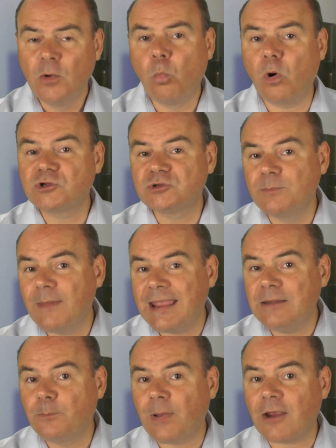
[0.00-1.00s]
What's the
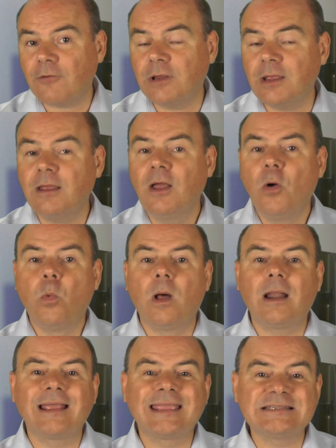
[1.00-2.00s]
main barrier?
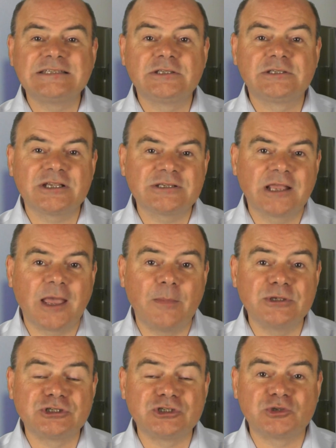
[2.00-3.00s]
Well, I guess it doesn't come
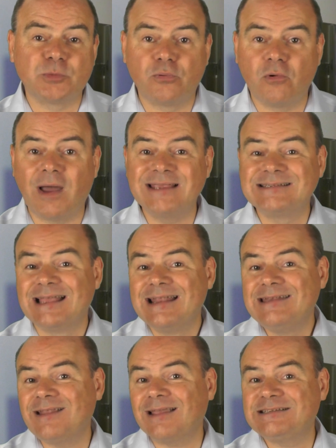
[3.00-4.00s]
as a surprise.
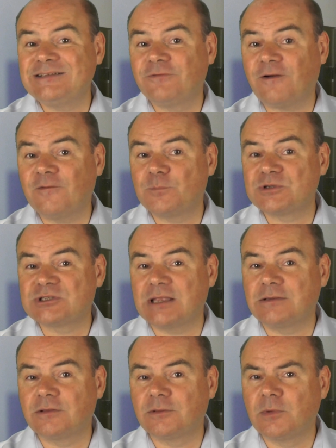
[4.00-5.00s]

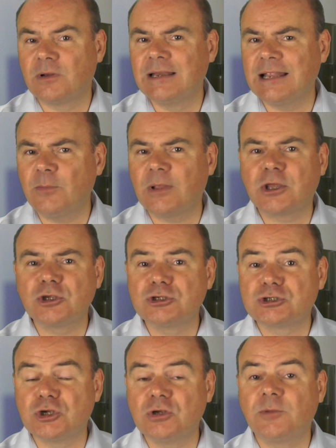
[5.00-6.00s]
95% of them are a little bit
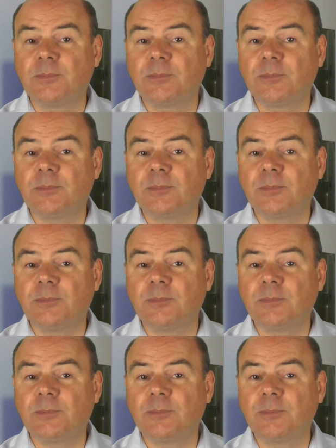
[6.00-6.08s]
concerned